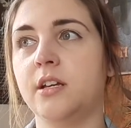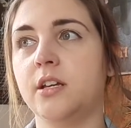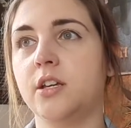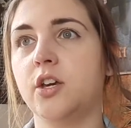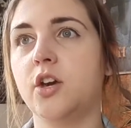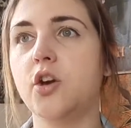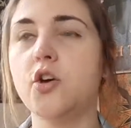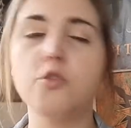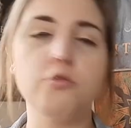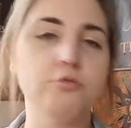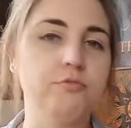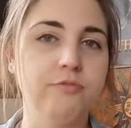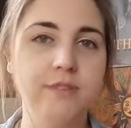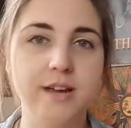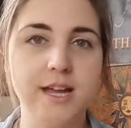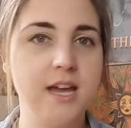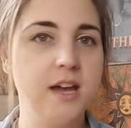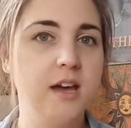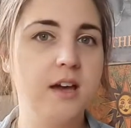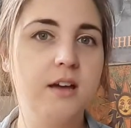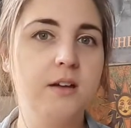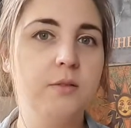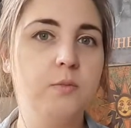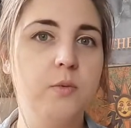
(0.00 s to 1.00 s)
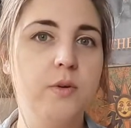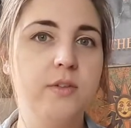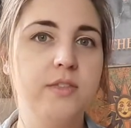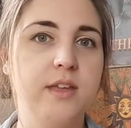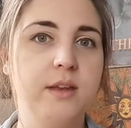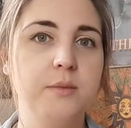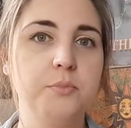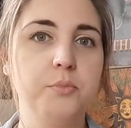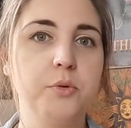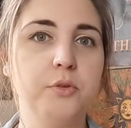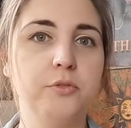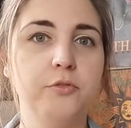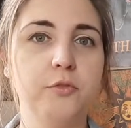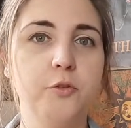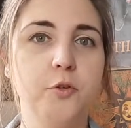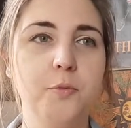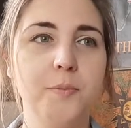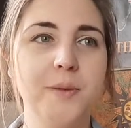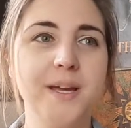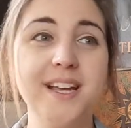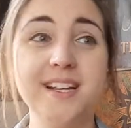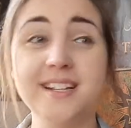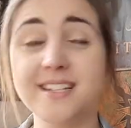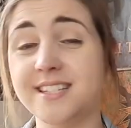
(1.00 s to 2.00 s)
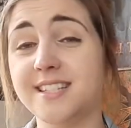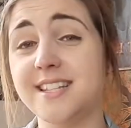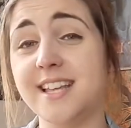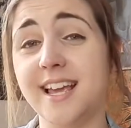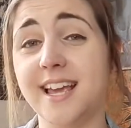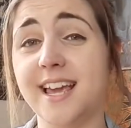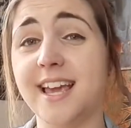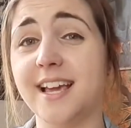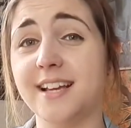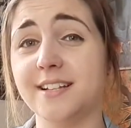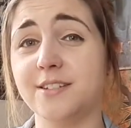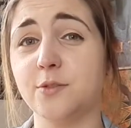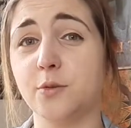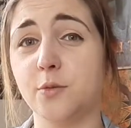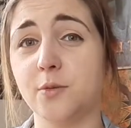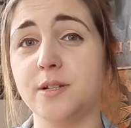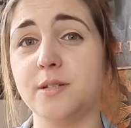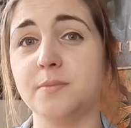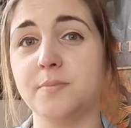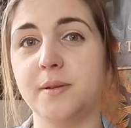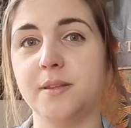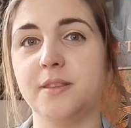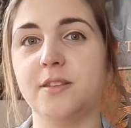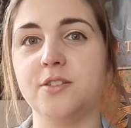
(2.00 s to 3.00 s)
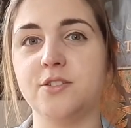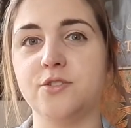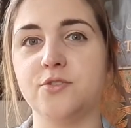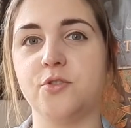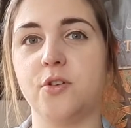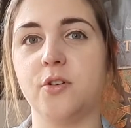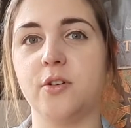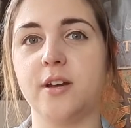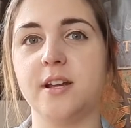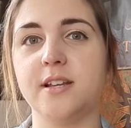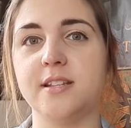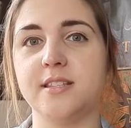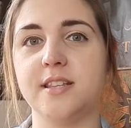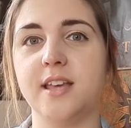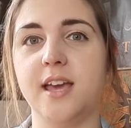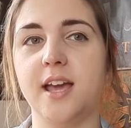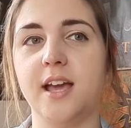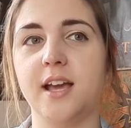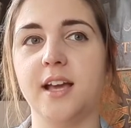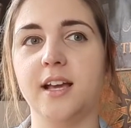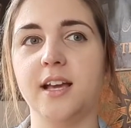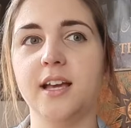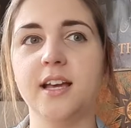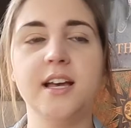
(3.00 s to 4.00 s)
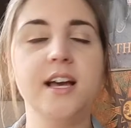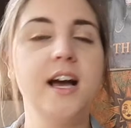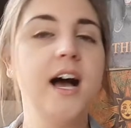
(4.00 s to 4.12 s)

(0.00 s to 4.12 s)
career within performing, singing has always been the strongest thing.